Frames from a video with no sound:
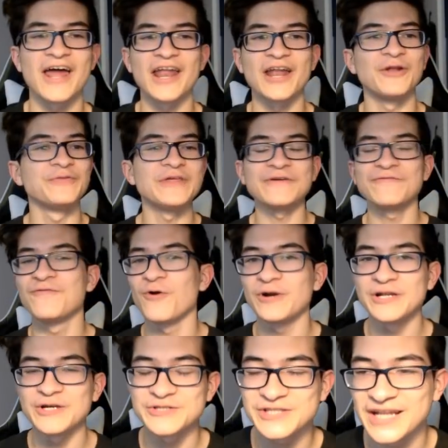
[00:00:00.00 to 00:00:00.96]
And I don't think
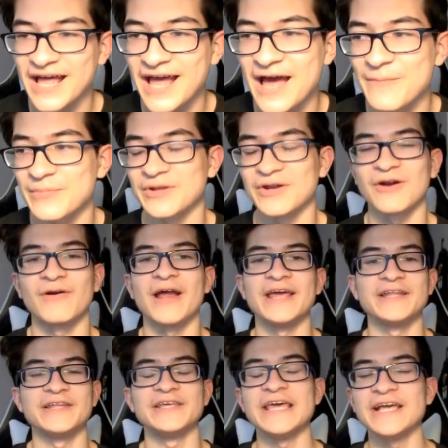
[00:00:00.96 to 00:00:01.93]
4 0 is going to happen. All
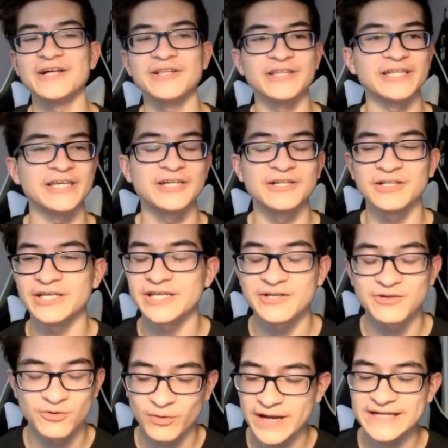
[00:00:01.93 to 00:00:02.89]
right, England,
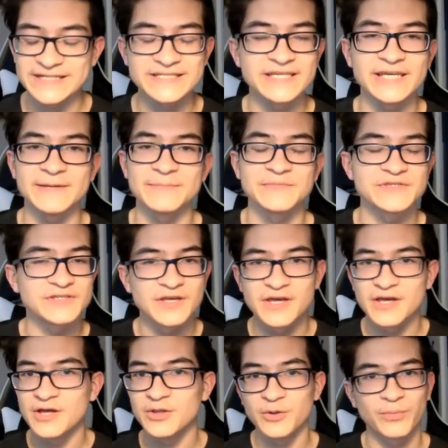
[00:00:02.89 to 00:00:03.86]
Italy, great
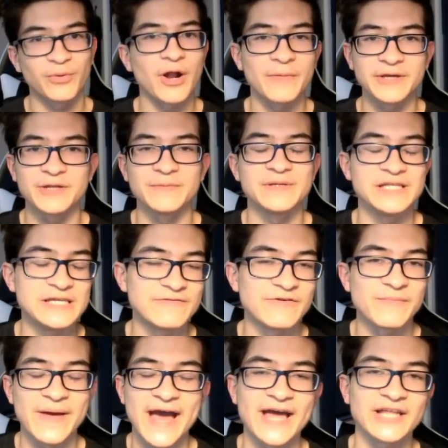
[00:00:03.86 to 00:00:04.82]
teams. They're probably going to
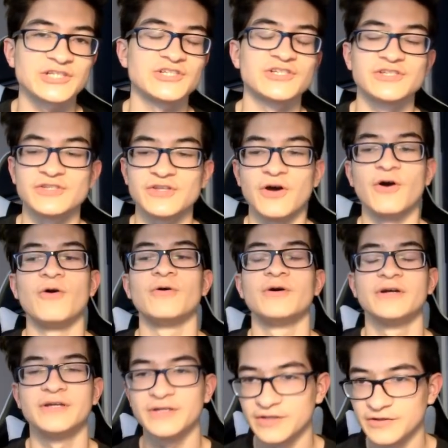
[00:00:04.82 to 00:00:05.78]
be even matched.
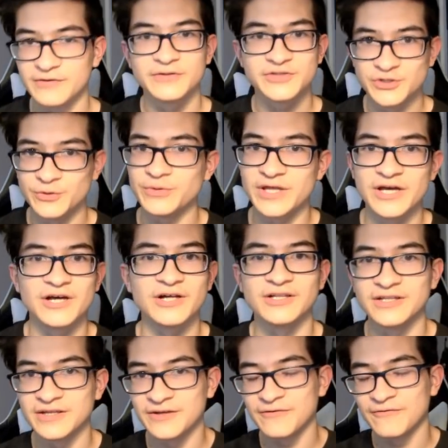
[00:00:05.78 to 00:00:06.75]
So 2
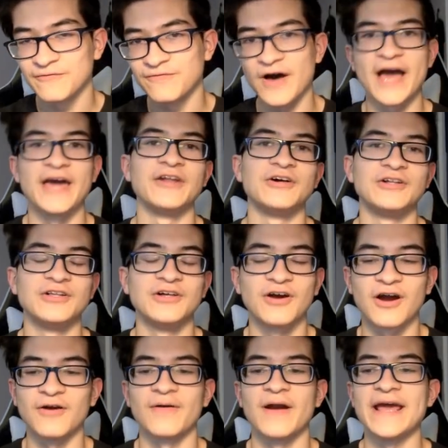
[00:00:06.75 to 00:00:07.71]
0,
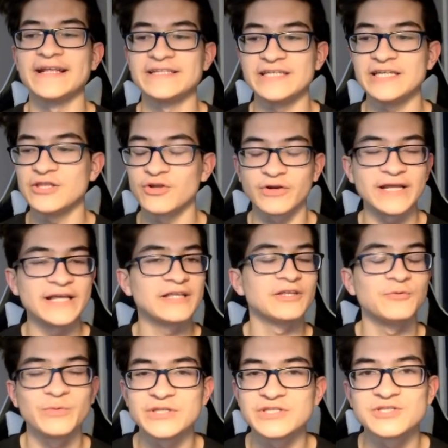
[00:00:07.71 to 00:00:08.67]
final. All right, either
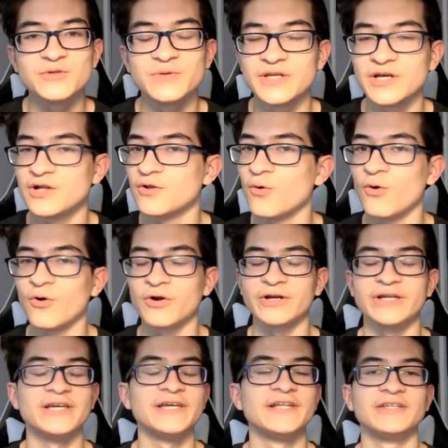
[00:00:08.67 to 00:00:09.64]
England wins 2 0
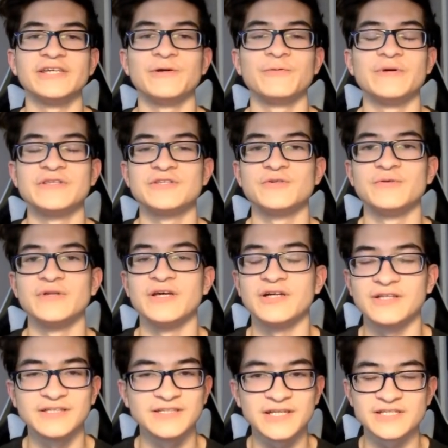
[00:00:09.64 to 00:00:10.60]
or Italy wins 2
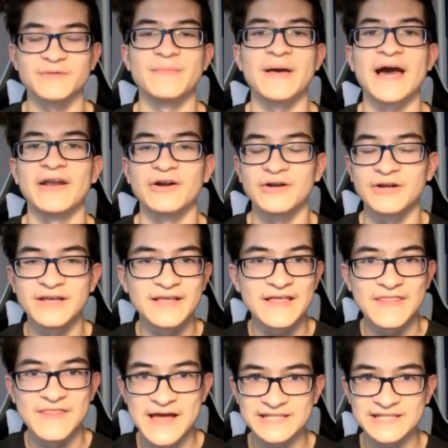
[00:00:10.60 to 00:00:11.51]
0. Doesn't matter.